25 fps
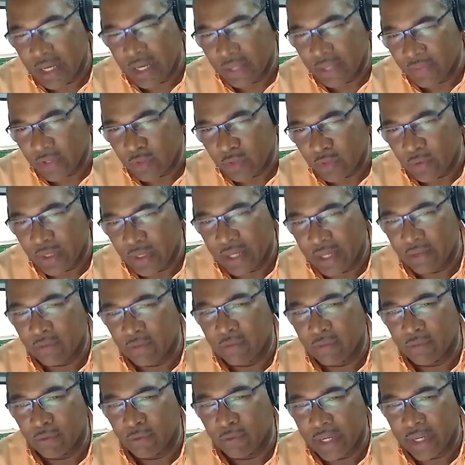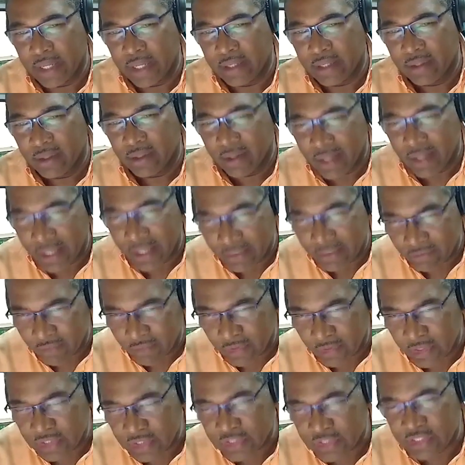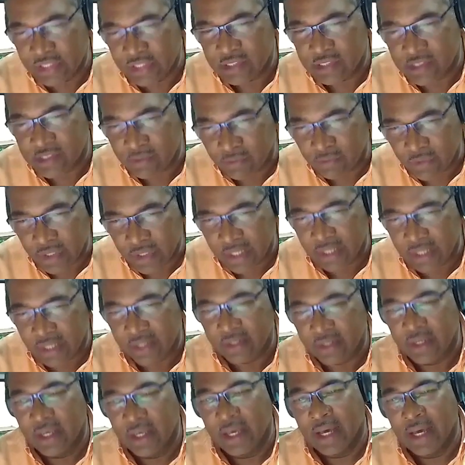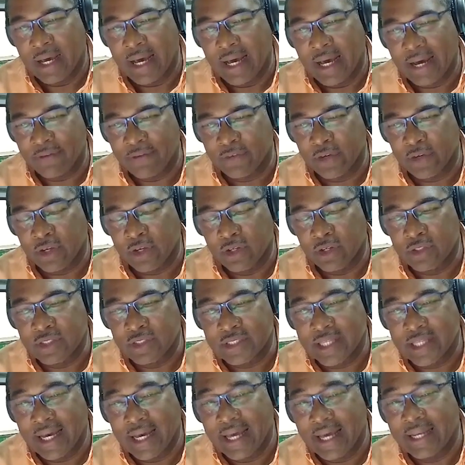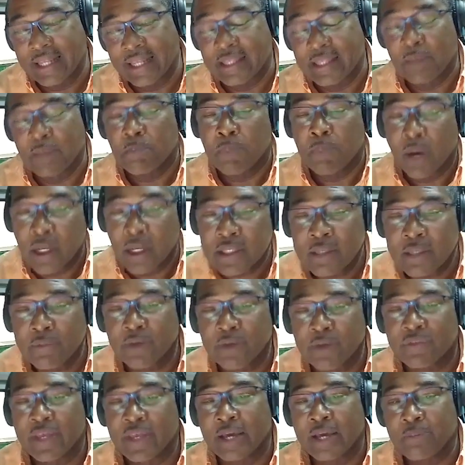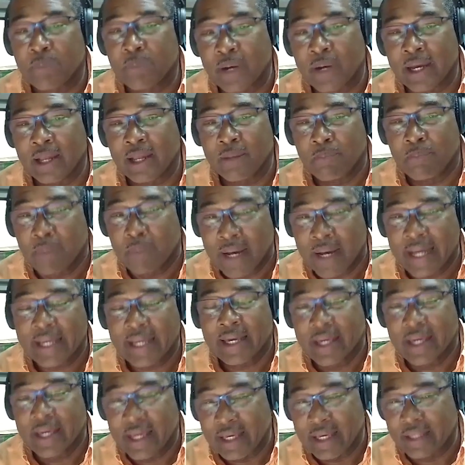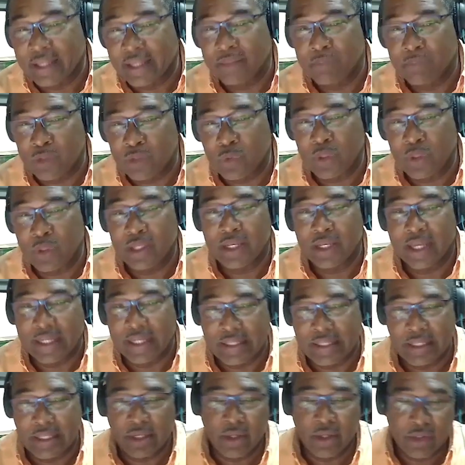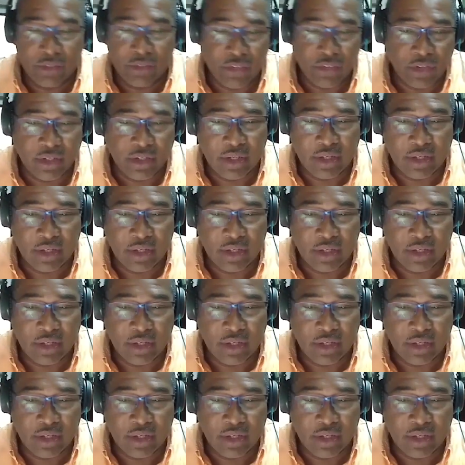Then you had red and various shades of red. Africans. And at the bottom of that pile, back in between 1900